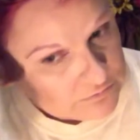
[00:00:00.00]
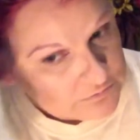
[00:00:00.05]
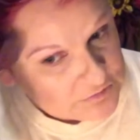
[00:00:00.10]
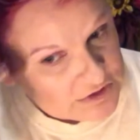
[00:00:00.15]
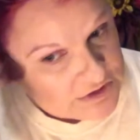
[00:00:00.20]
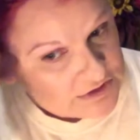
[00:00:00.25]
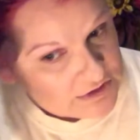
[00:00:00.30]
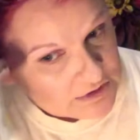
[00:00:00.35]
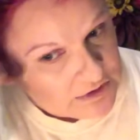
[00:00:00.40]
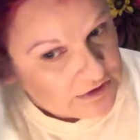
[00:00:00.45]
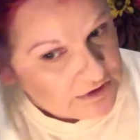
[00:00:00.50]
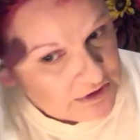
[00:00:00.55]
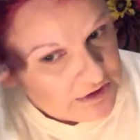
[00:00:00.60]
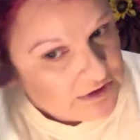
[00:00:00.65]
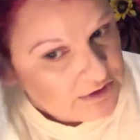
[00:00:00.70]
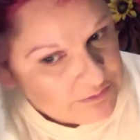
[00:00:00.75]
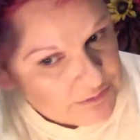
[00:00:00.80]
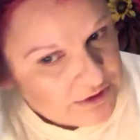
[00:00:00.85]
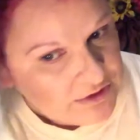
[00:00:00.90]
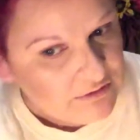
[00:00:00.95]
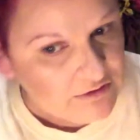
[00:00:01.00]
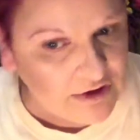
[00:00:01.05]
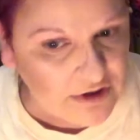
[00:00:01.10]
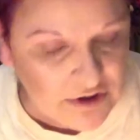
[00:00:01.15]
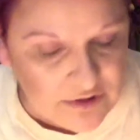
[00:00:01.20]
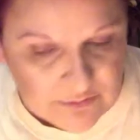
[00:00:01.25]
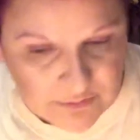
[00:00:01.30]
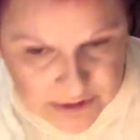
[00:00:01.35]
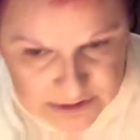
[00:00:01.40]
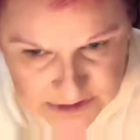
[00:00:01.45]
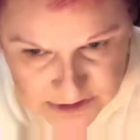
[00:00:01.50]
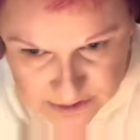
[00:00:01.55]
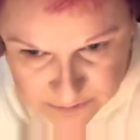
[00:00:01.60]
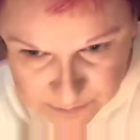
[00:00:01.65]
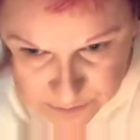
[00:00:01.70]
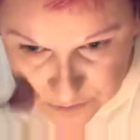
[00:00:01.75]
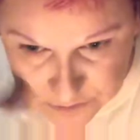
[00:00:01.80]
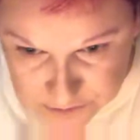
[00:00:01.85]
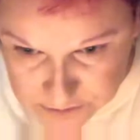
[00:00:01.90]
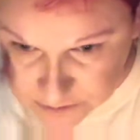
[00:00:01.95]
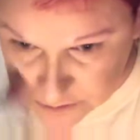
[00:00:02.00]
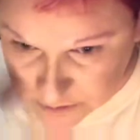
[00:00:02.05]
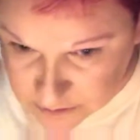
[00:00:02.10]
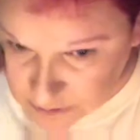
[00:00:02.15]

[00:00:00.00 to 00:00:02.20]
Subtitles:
Just a little bit right here at my temples.